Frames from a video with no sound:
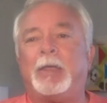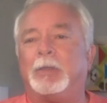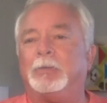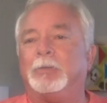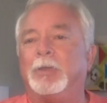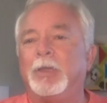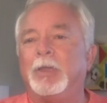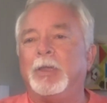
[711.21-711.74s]
And
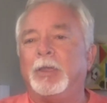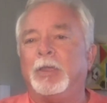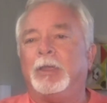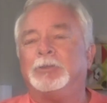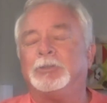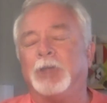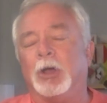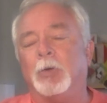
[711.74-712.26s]

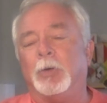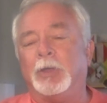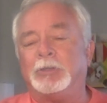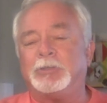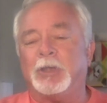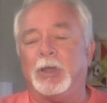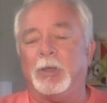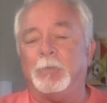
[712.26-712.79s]
mm-hmm. so
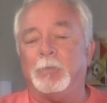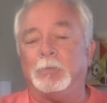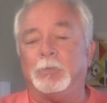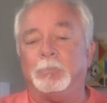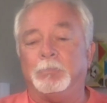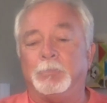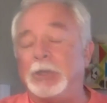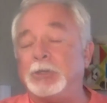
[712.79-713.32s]
it's uh,
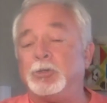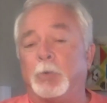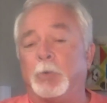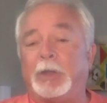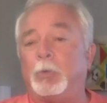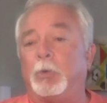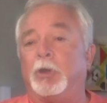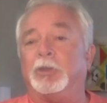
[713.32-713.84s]
these
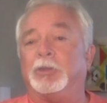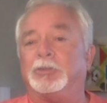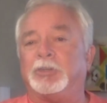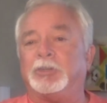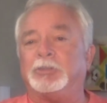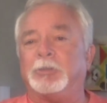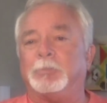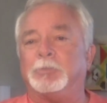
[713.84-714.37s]
already were in the
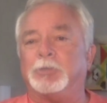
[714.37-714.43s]
system.